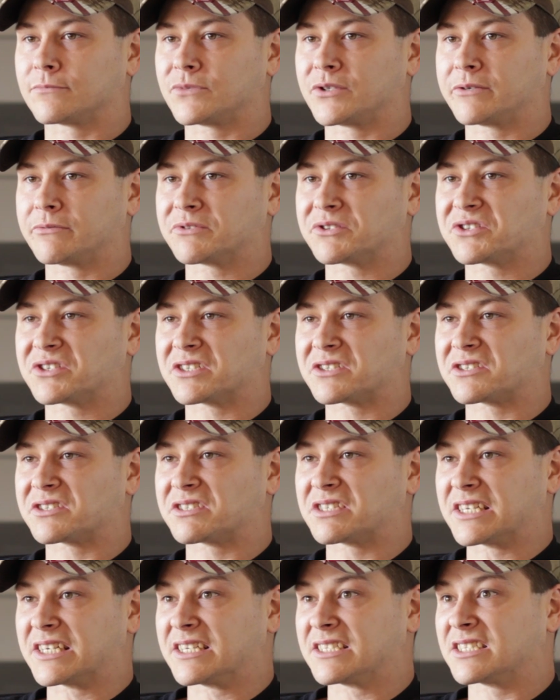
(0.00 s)
It was just
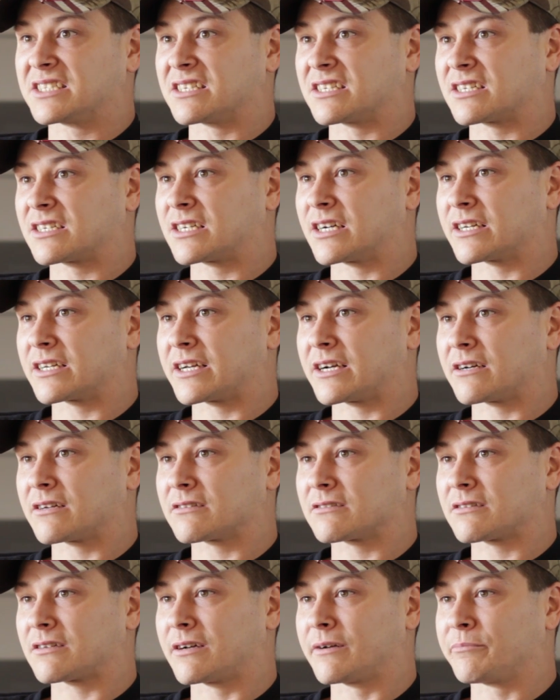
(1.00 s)
as easy to cut
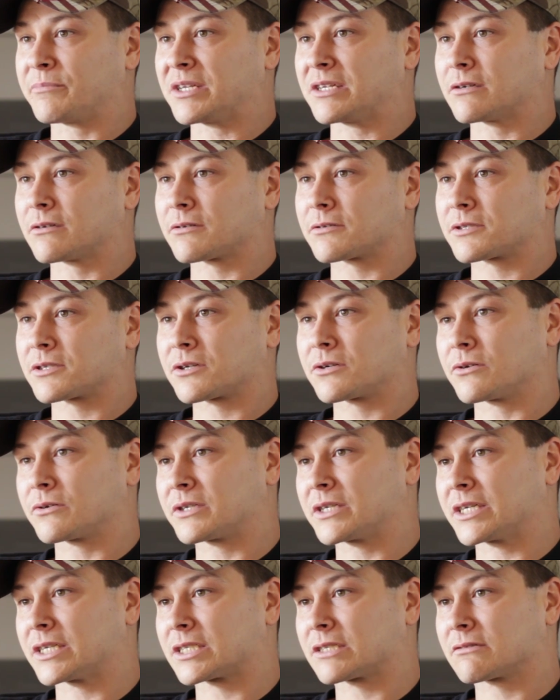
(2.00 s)
out a meal to go
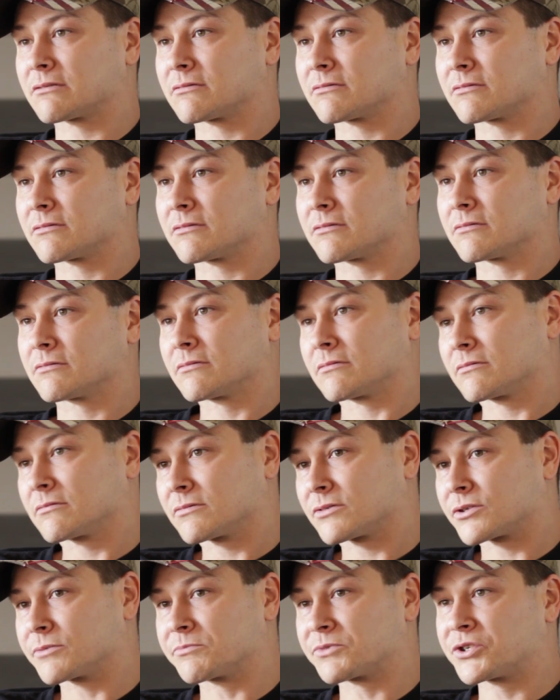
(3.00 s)
get
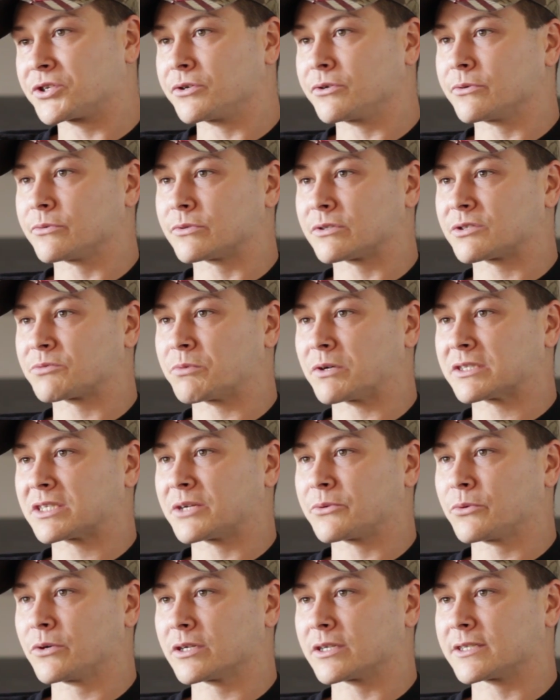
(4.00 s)
some chew was what they
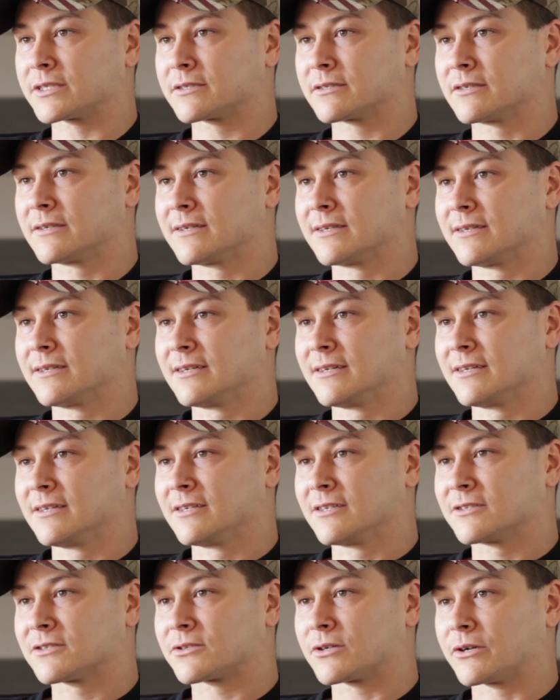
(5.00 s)
wanted.
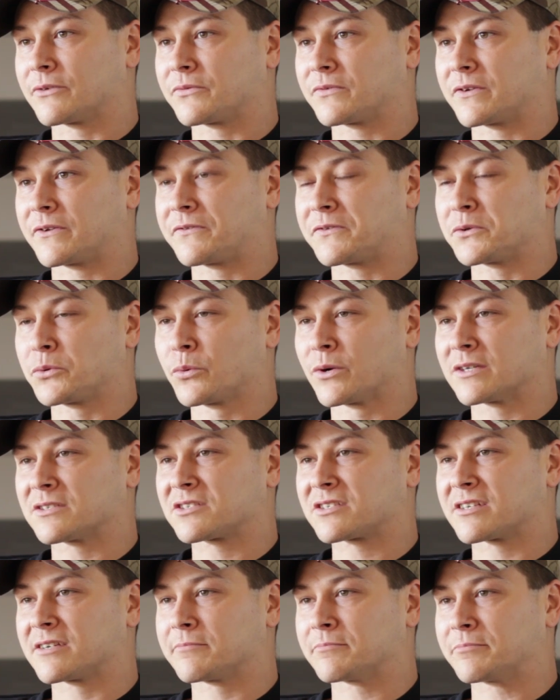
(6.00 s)
So if you want
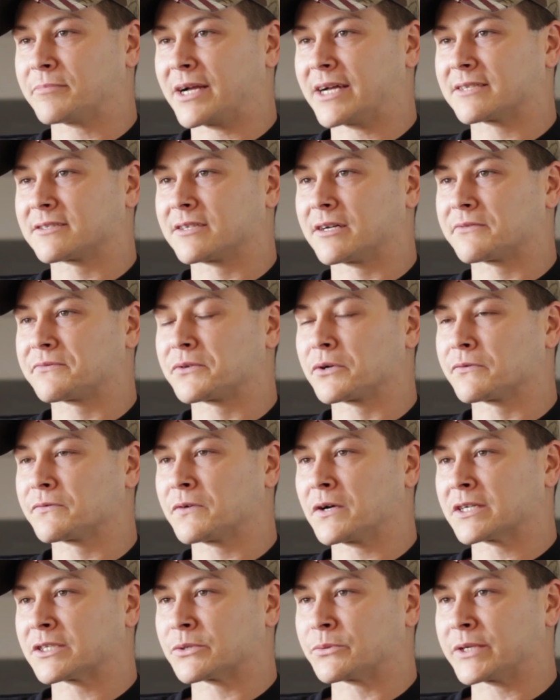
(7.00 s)
something bad enough, you'll
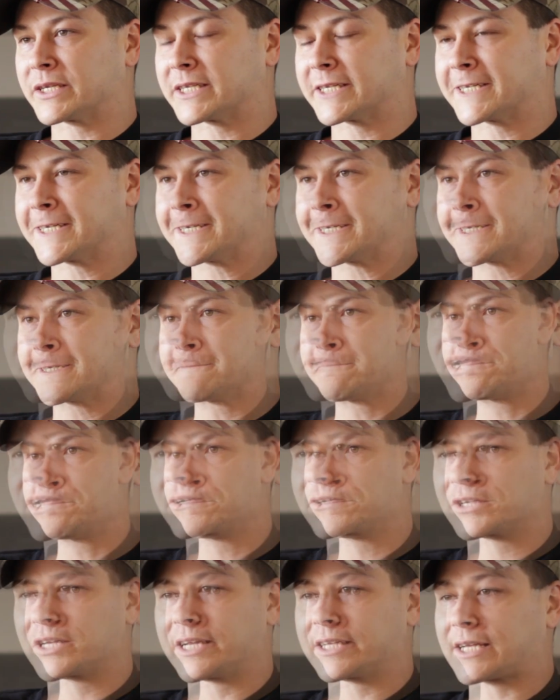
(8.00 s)
find a way to get it.
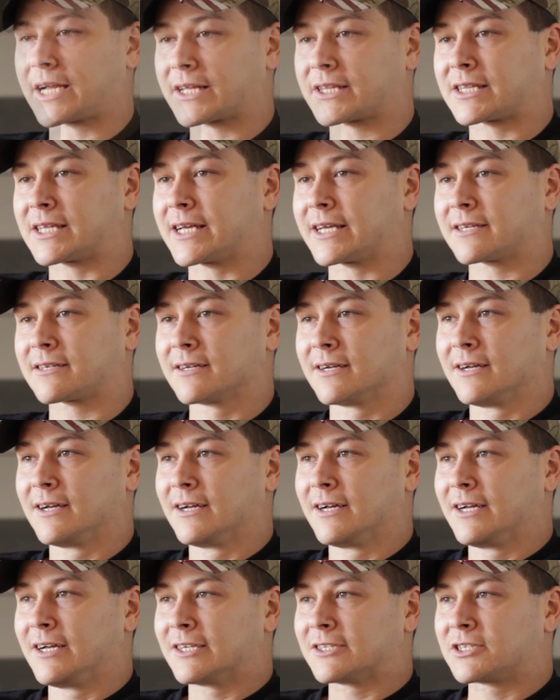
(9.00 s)
And I think
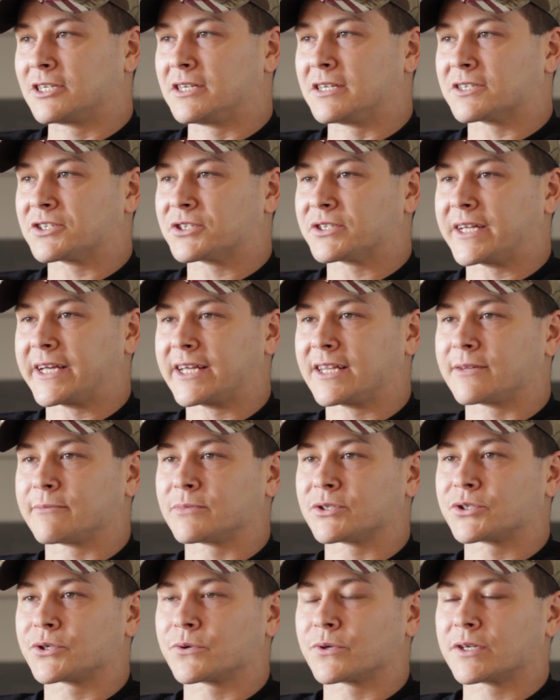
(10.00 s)
to this day, the
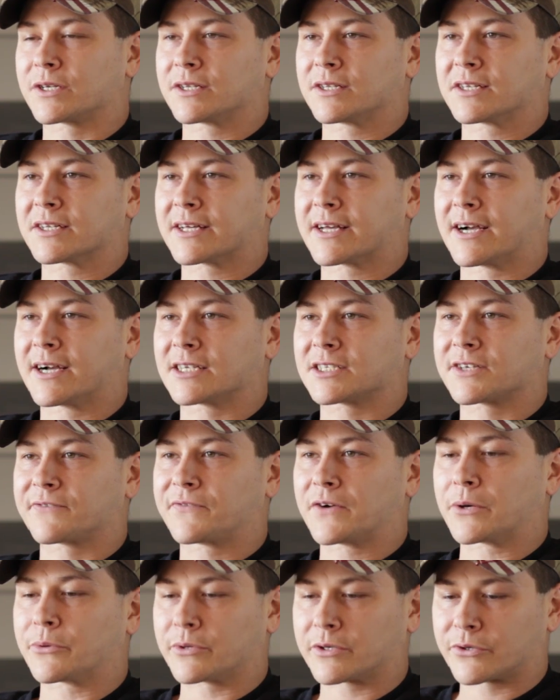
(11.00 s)
majority of the guys,
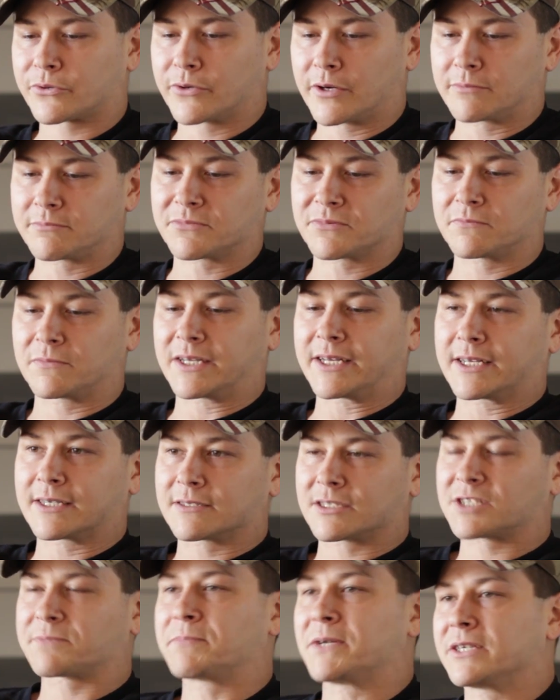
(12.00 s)
if I were to go up
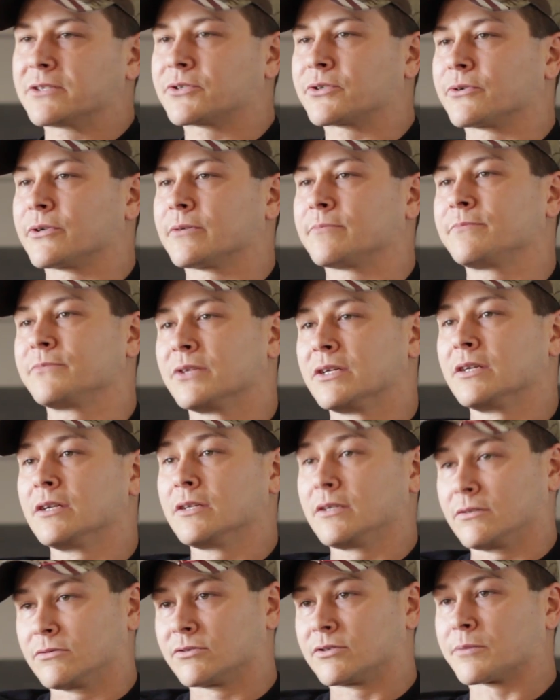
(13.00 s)
and speak to them,
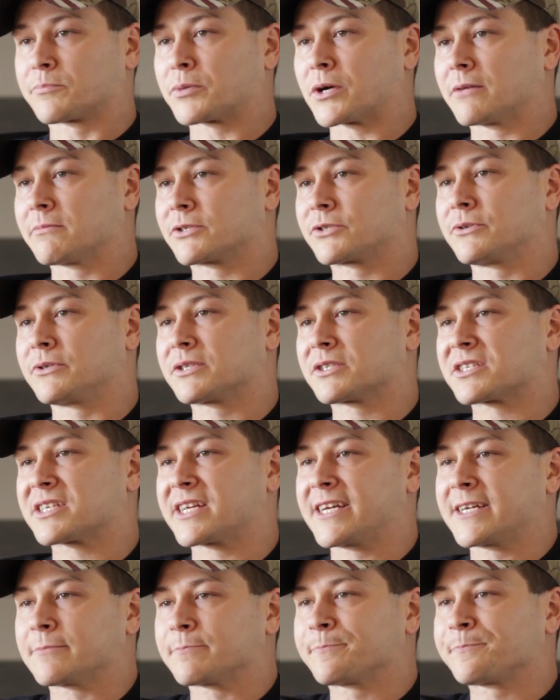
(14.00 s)
they're probably doing the
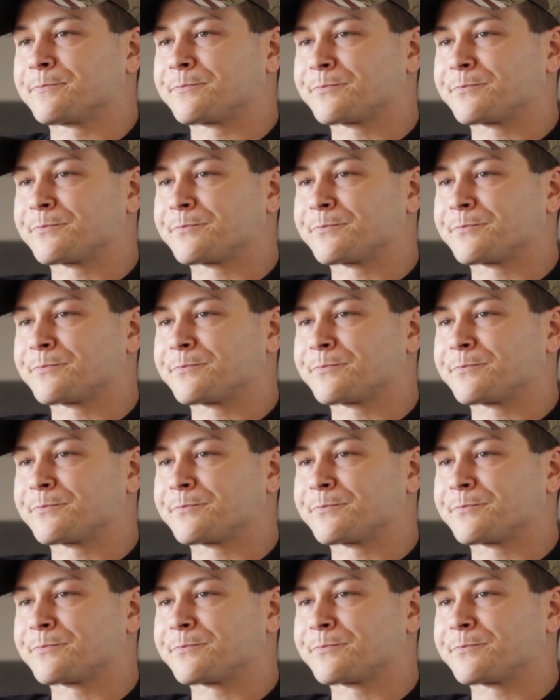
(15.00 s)
same.